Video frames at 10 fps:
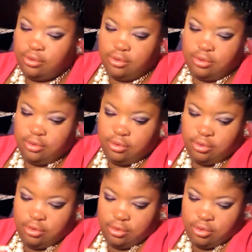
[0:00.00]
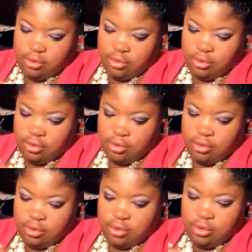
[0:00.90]

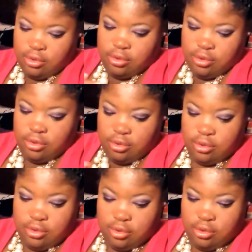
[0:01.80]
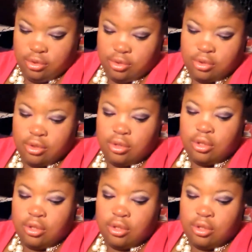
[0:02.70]
No one is speaking in this clip.